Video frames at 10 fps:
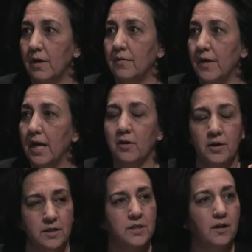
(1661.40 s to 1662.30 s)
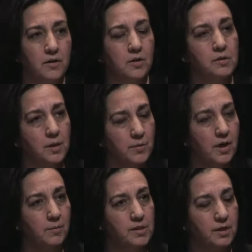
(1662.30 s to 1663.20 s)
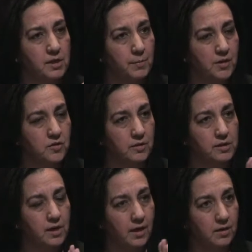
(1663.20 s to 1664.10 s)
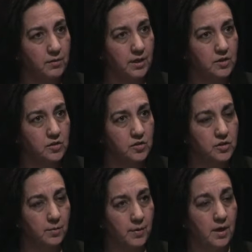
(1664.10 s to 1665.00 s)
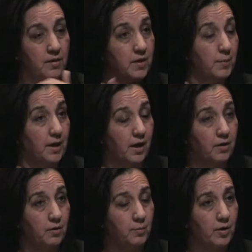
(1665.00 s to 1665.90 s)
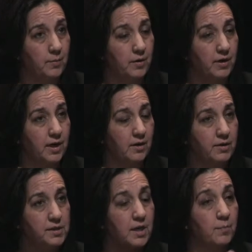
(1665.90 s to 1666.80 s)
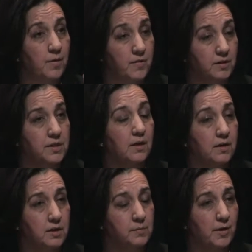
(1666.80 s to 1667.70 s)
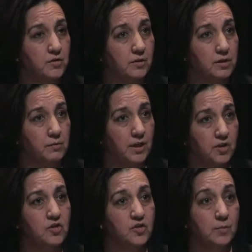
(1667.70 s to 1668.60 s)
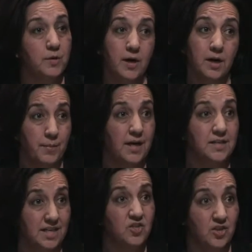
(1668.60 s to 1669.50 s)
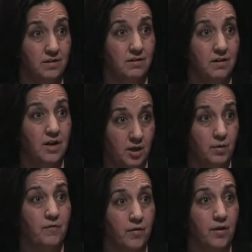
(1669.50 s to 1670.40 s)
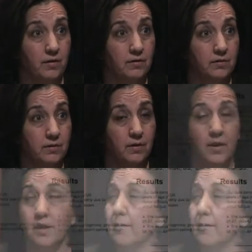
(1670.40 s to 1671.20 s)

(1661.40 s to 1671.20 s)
They are going to tell you sometimes in a specialist kind of relationship. They may not go to primary care and say it, but they'll tell in a specialist relationship, you got to pay attention and refer, okay?